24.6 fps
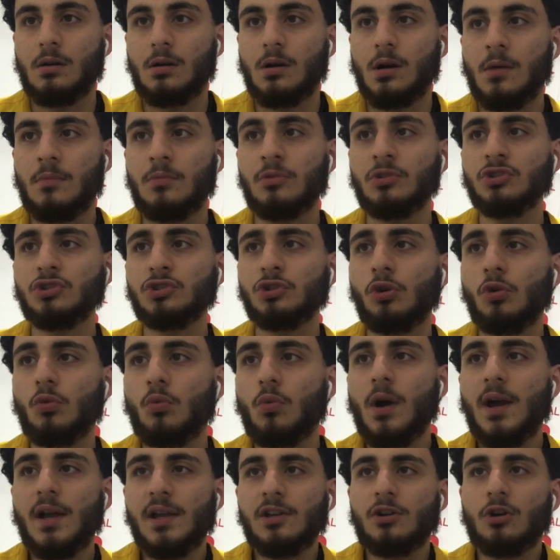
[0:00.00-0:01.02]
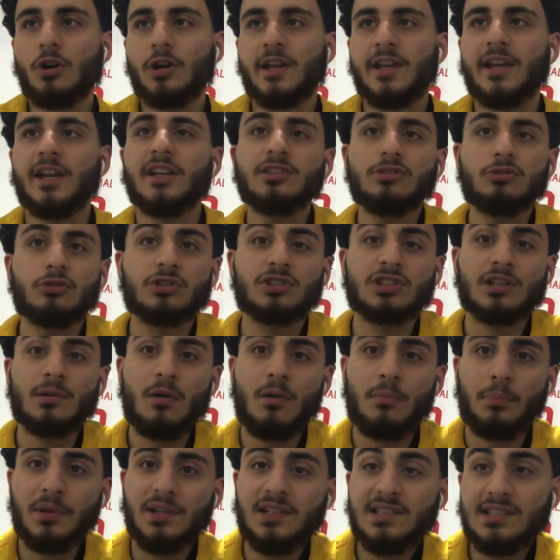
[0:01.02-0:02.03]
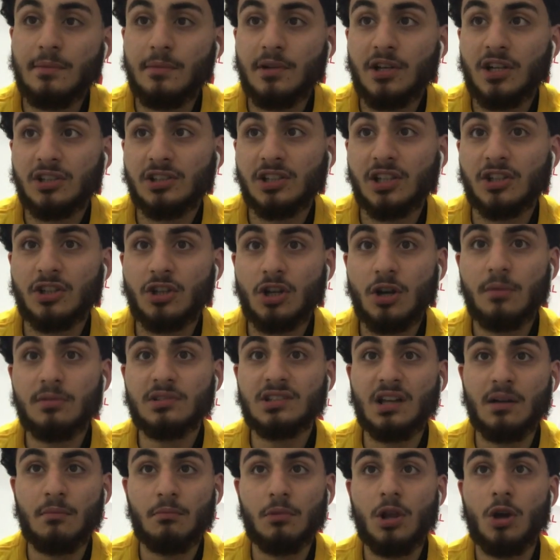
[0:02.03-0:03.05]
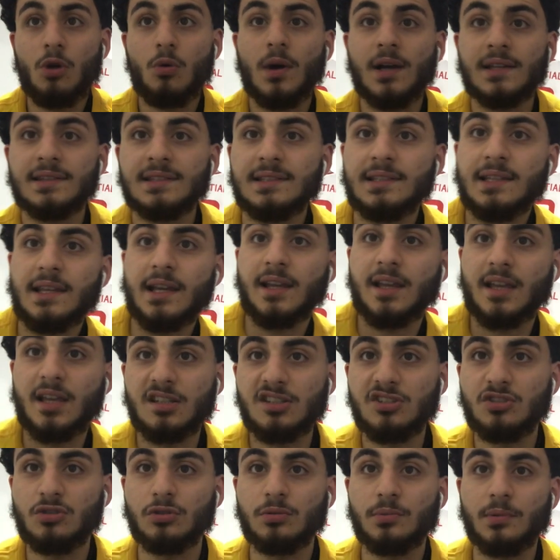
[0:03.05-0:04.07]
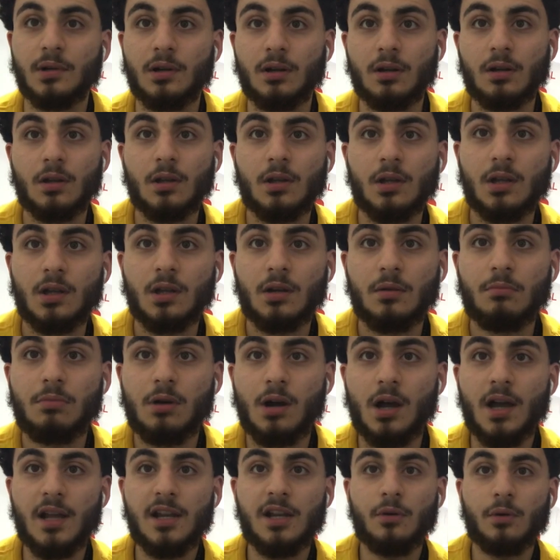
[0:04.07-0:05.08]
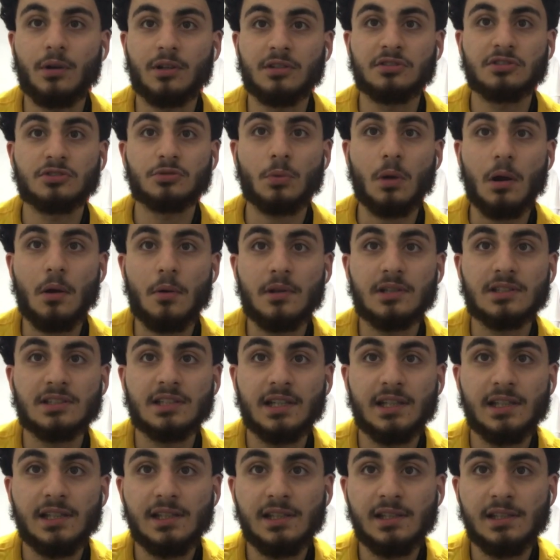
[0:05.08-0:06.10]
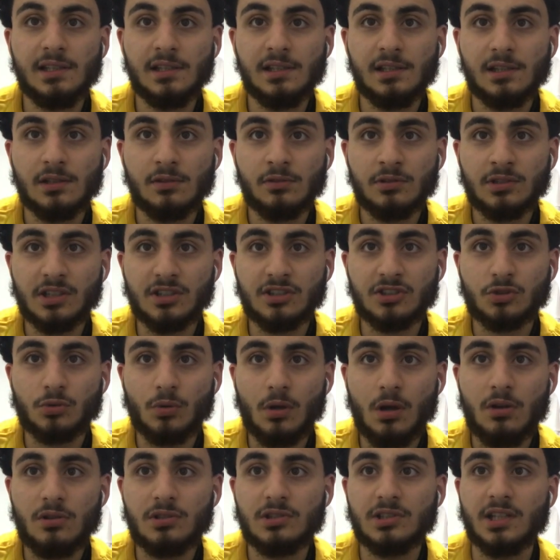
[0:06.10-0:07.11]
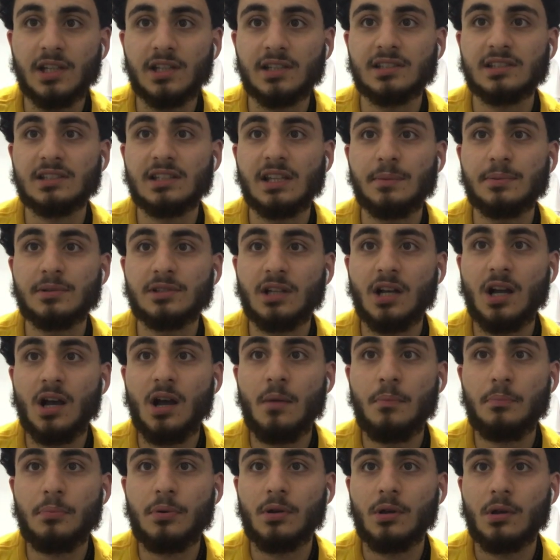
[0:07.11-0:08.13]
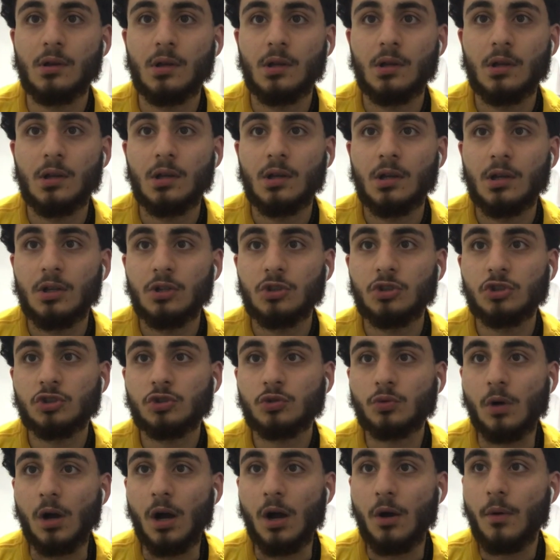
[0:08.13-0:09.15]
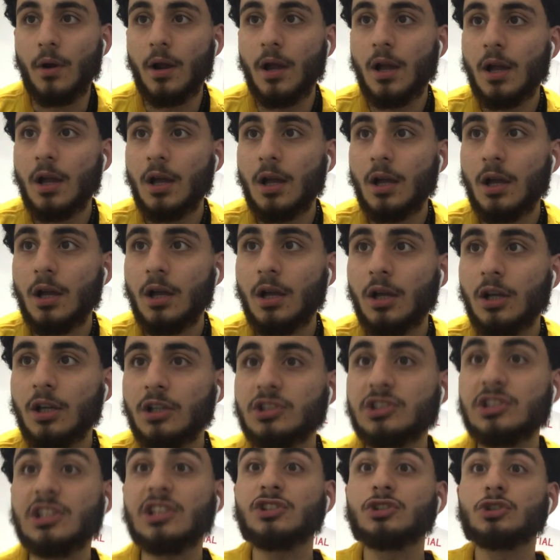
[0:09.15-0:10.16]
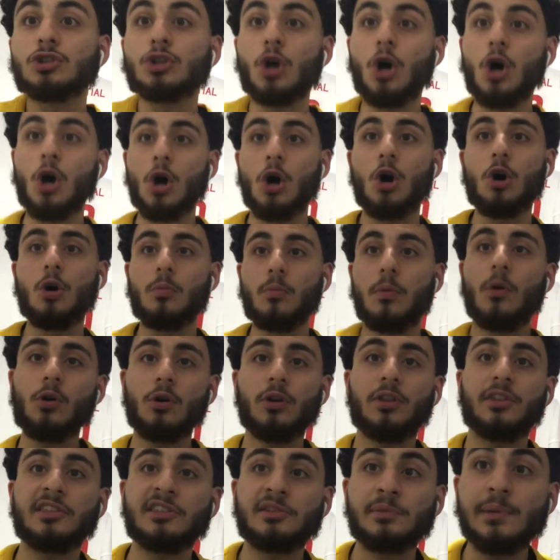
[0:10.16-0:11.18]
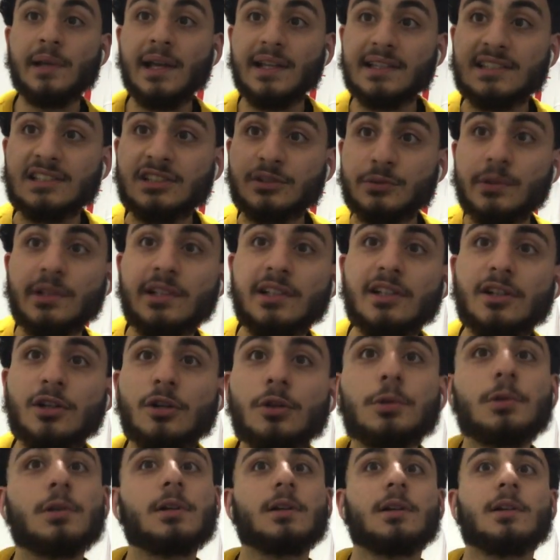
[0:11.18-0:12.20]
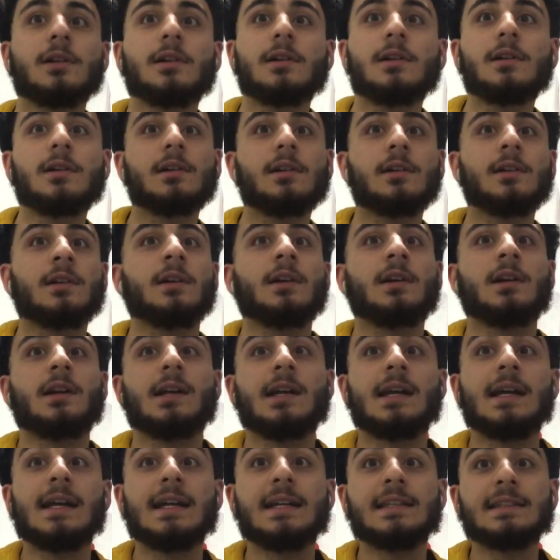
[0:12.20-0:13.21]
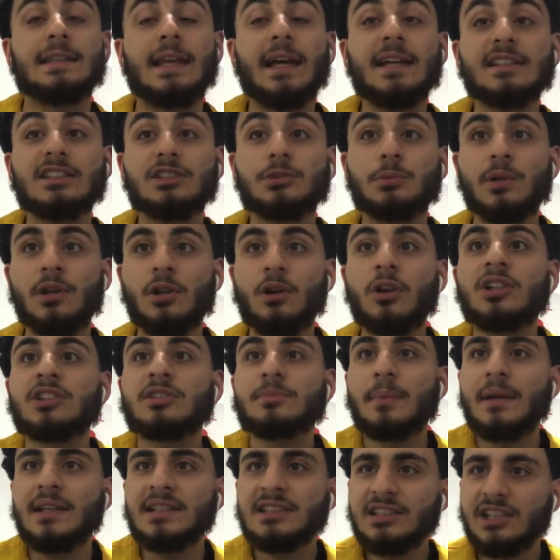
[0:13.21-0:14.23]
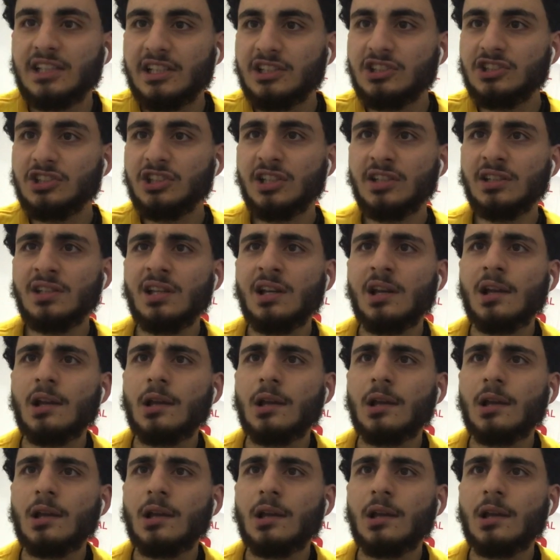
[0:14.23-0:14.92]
I'm not sure why it got cancelled. Someone please let me know down in the comments down below why it did get cancelled, bro. But anyway, Suarez, he... Is that Suarez? Yeah, steps up. Suarez, let's go, bro. That's 3-0. Is Messi injured?